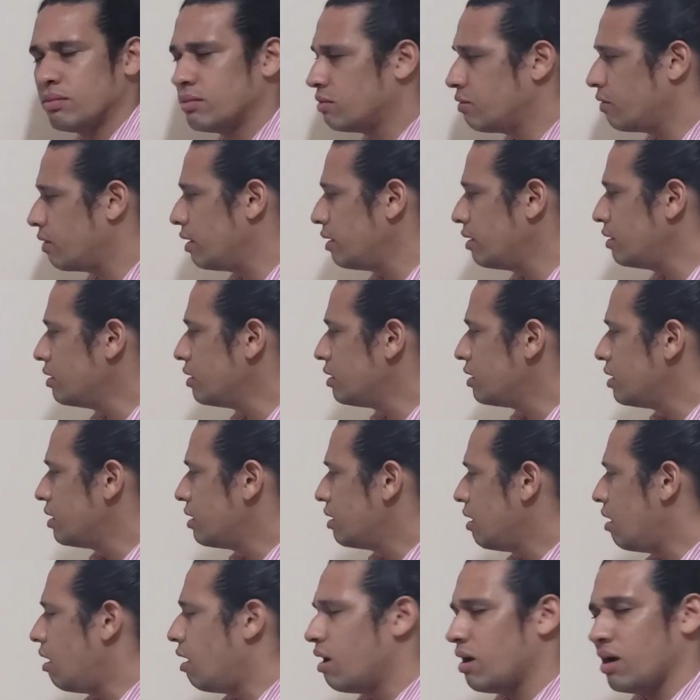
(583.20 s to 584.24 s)
right?
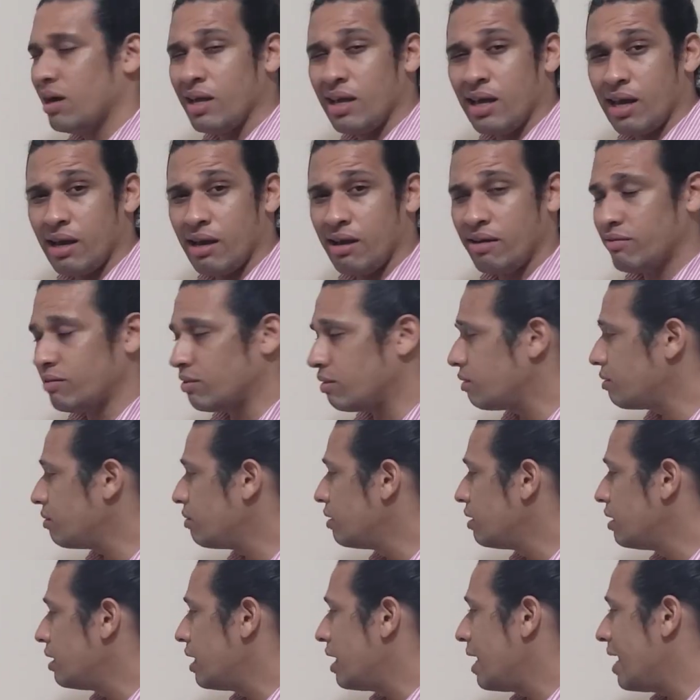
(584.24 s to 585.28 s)
Hardly ever.
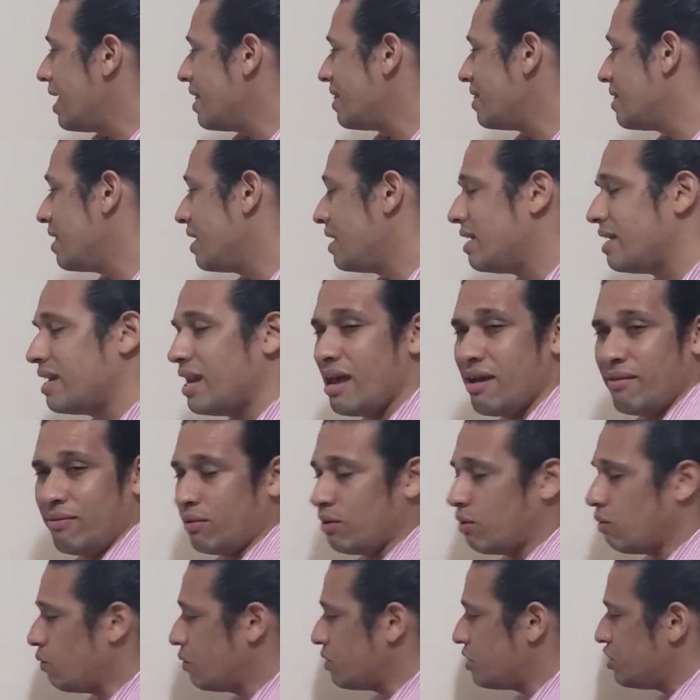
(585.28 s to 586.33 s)
And then
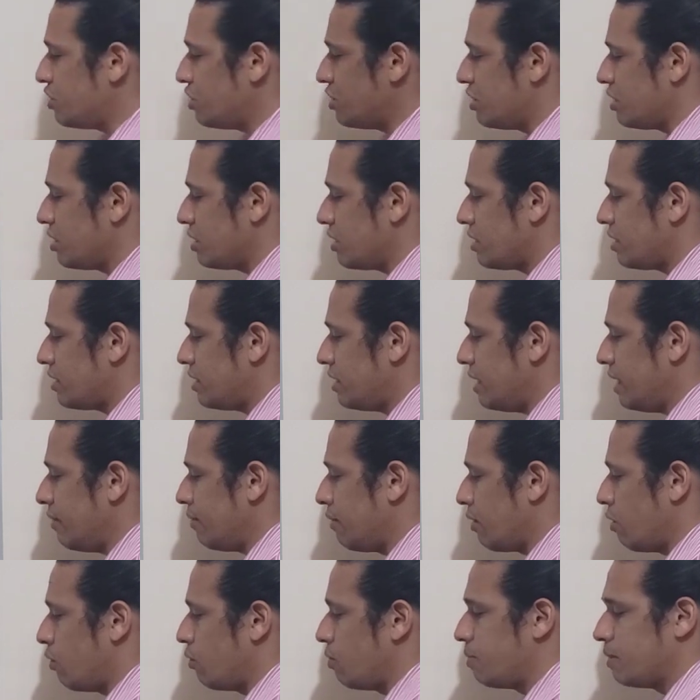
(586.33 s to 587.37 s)
never, which is a
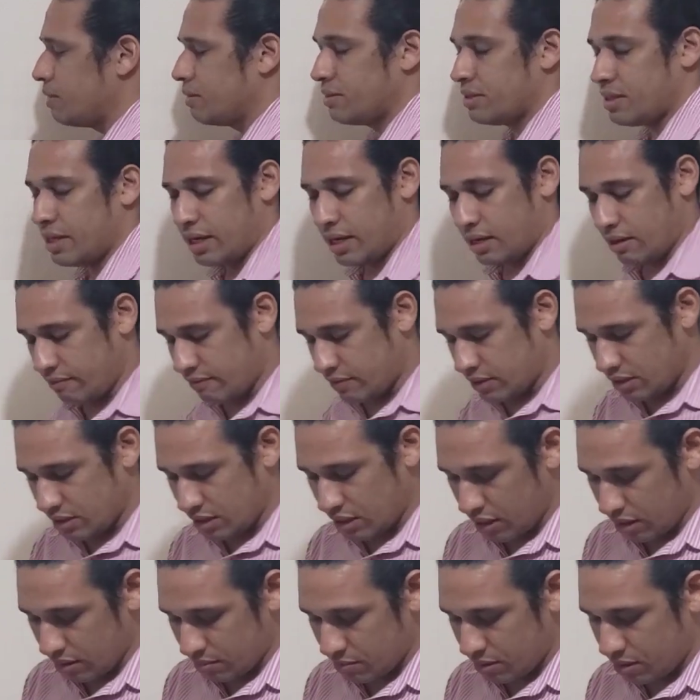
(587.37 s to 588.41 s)
0% of the
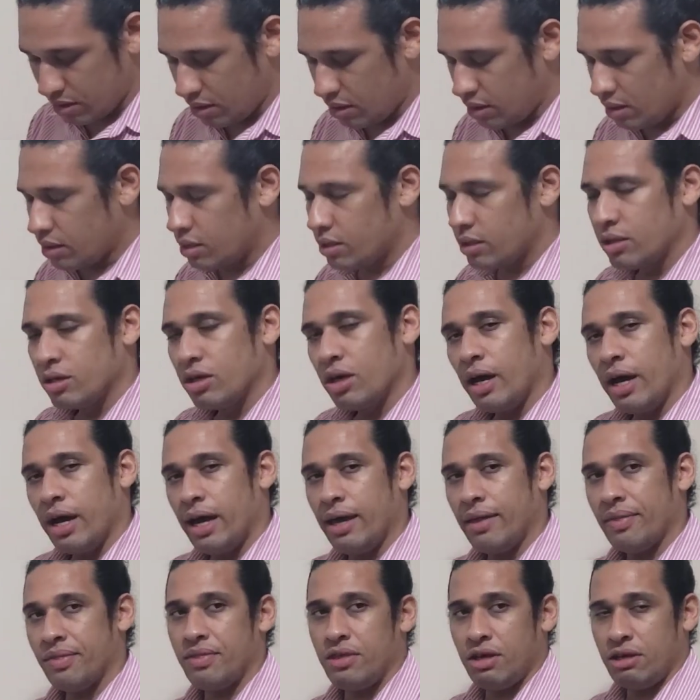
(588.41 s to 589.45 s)
times.
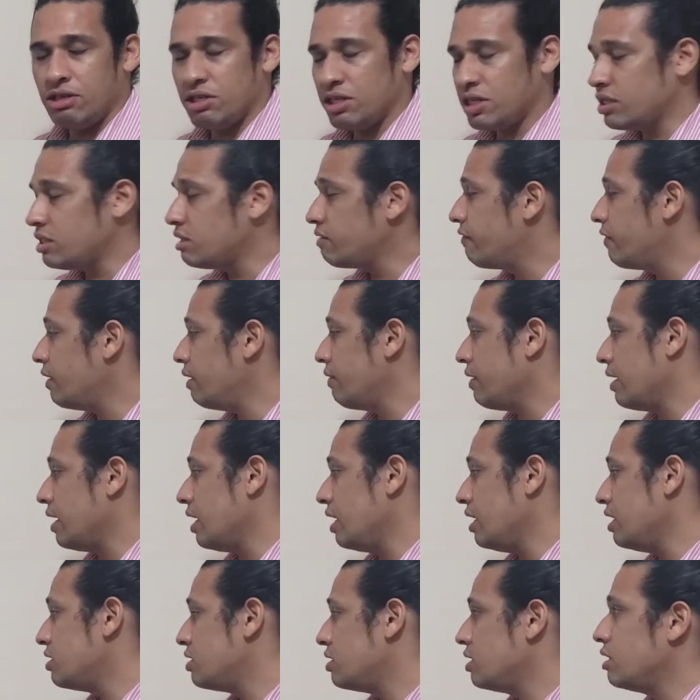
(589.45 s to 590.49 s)
This is very
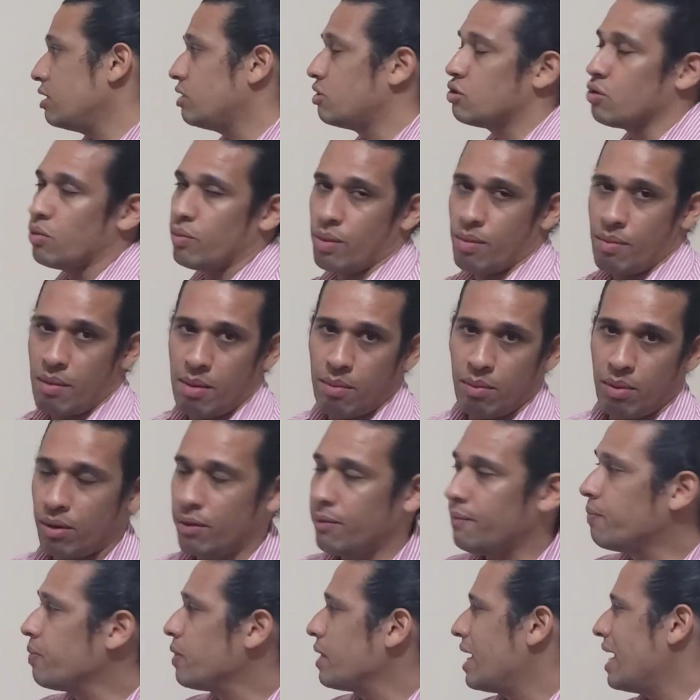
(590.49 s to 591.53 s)
easy to
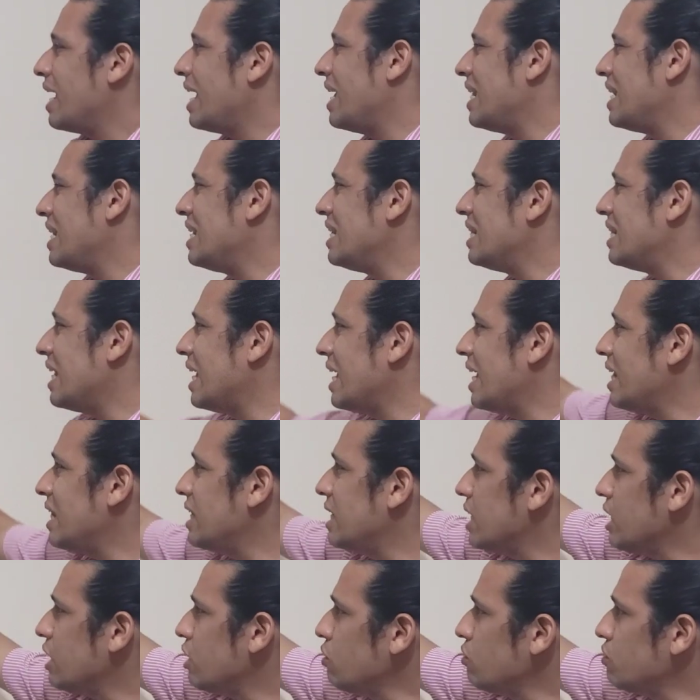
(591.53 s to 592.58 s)
remember, and
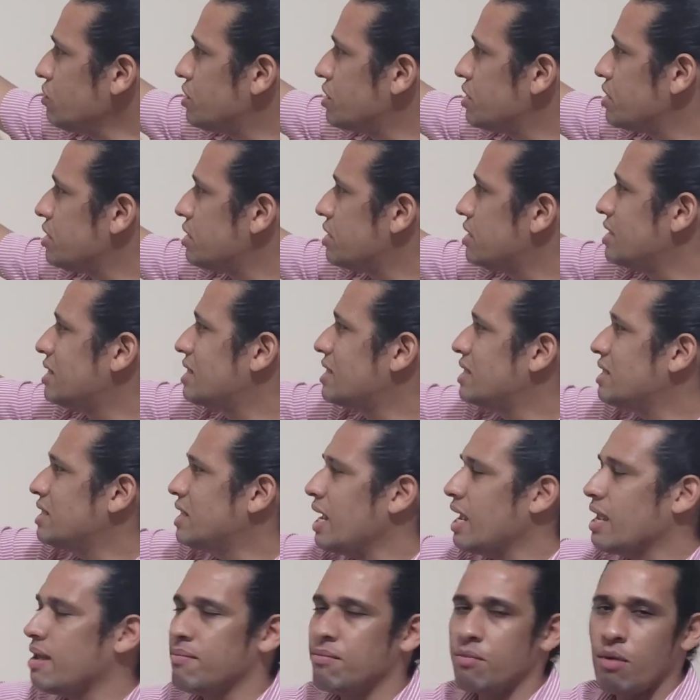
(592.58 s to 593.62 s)
it uses the
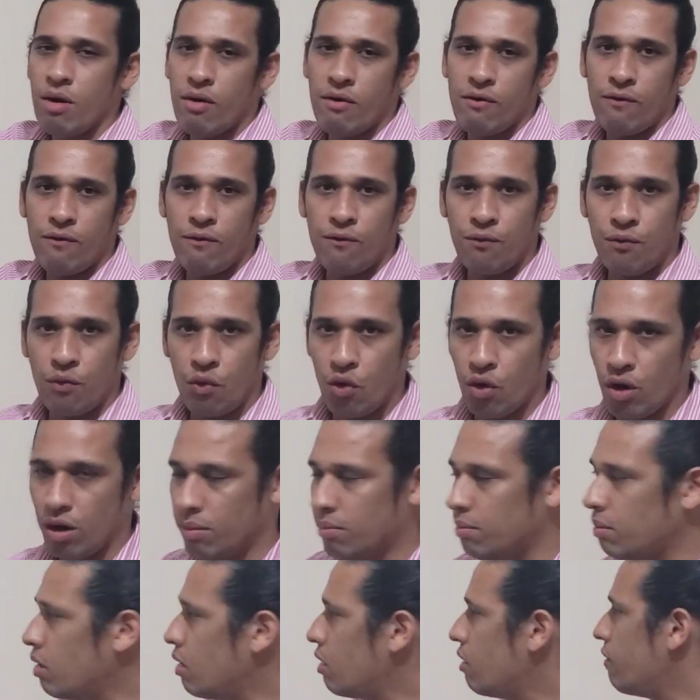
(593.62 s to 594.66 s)
same
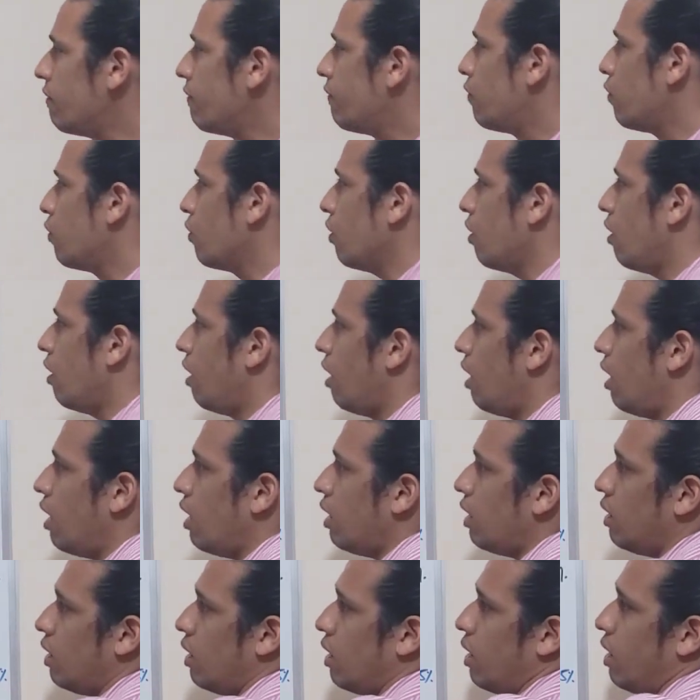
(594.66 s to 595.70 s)
form for
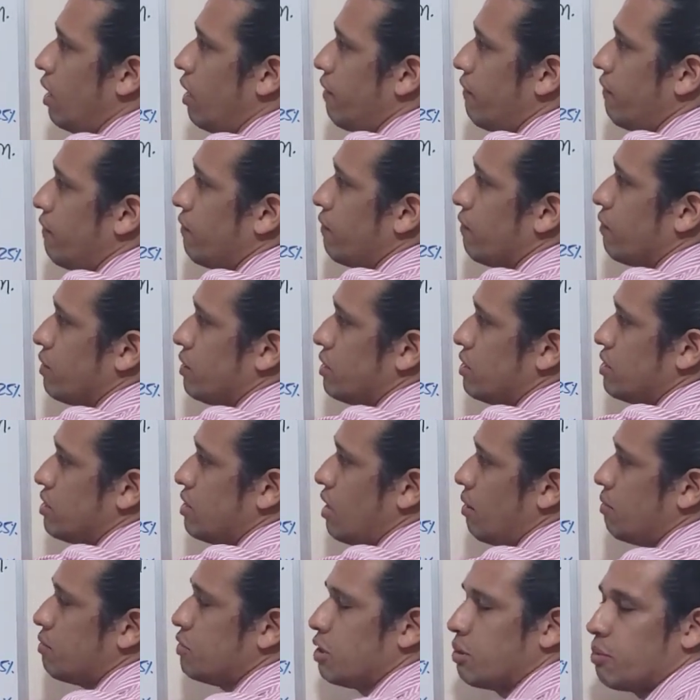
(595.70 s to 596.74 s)
all of the
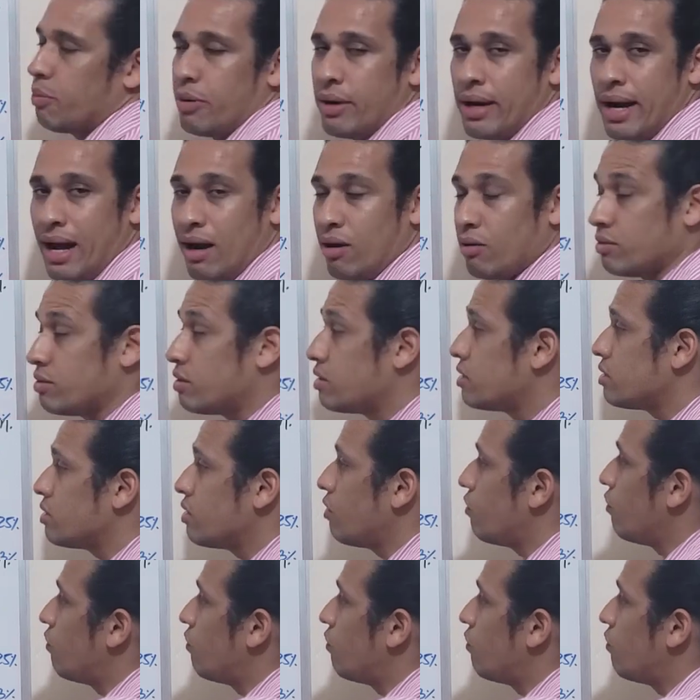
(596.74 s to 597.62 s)
subject pronouns,